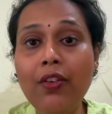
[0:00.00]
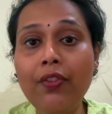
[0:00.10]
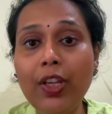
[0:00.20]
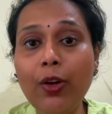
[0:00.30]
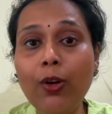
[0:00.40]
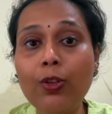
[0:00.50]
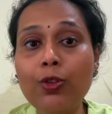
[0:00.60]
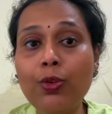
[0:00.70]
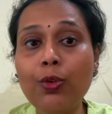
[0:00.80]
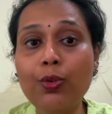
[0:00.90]
we
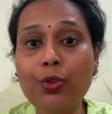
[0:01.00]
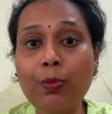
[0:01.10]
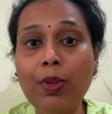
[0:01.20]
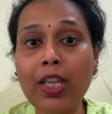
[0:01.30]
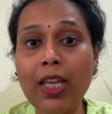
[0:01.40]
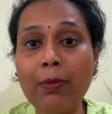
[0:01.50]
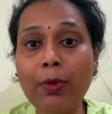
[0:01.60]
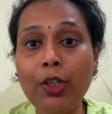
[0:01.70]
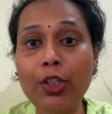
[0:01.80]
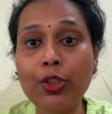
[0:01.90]
also should be
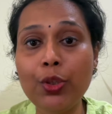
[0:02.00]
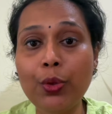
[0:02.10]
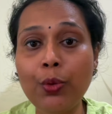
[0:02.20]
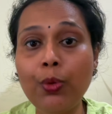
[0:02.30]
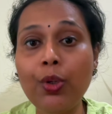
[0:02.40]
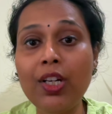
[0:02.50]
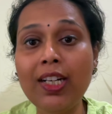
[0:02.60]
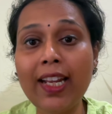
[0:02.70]
able to